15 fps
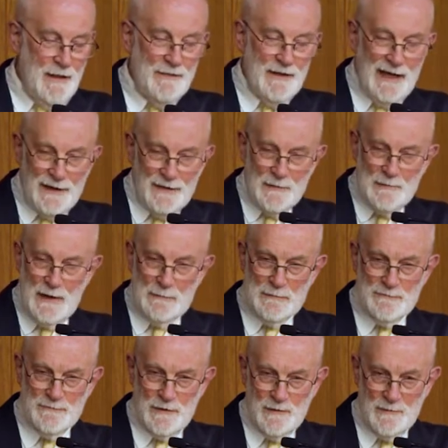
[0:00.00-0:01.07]
The other people
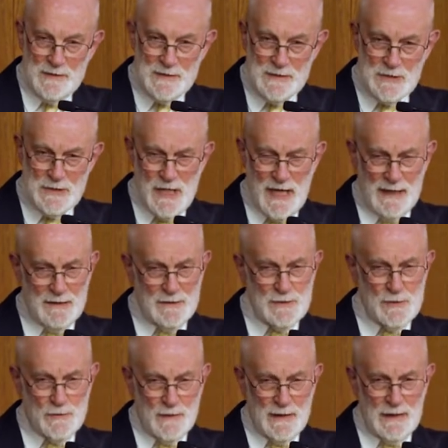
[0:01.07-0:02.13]
for whom it's a
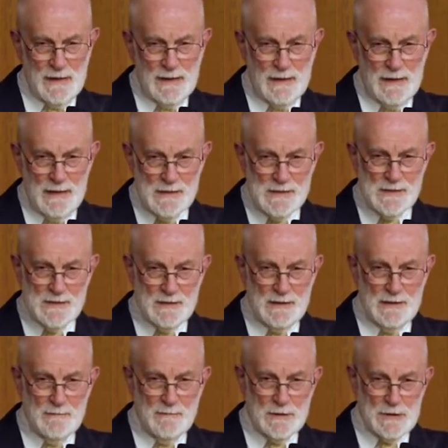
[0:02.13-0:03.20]
challenge really is the
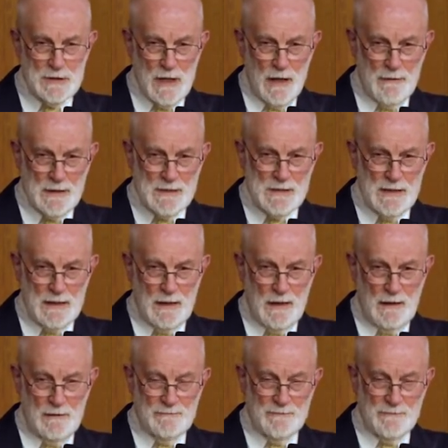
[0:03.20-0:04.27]
majority
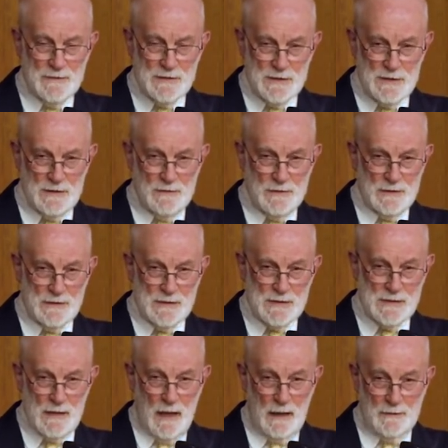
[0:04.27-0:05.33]
of the students
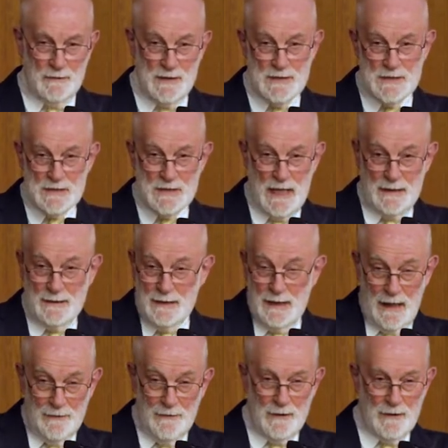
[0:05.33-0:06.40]
on this and
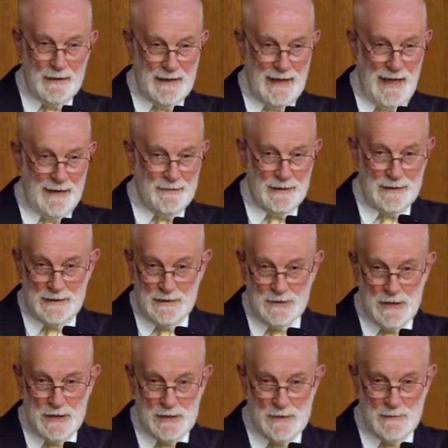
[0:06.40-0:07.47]
other Catholic and
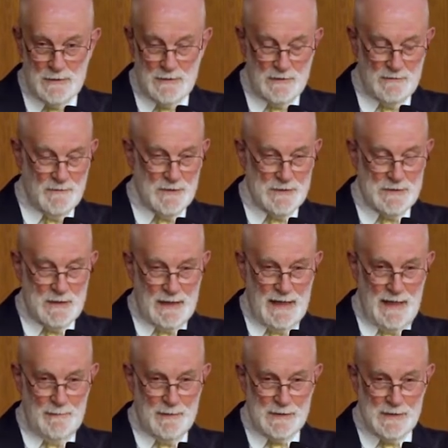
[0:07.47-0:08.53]
Jesuit university
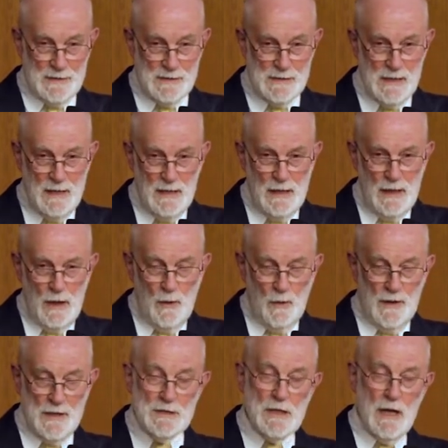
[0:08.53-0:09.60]
campuses,
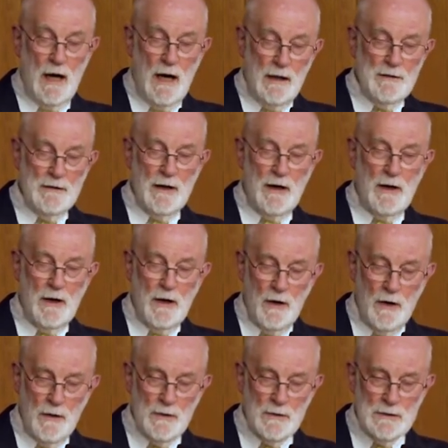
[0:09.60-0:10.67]
which on the
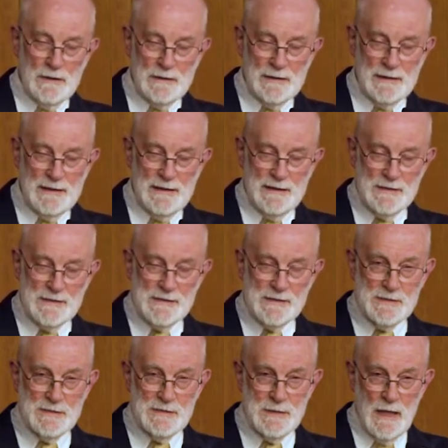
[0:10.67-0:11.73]
whole is
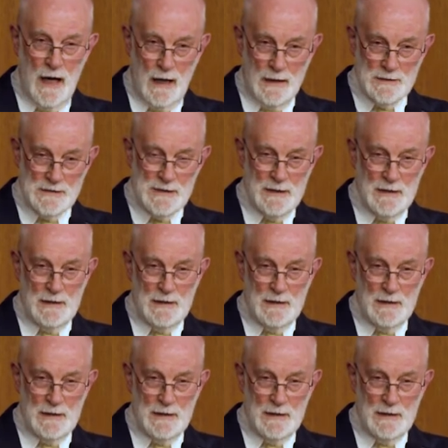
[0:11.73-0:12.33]
not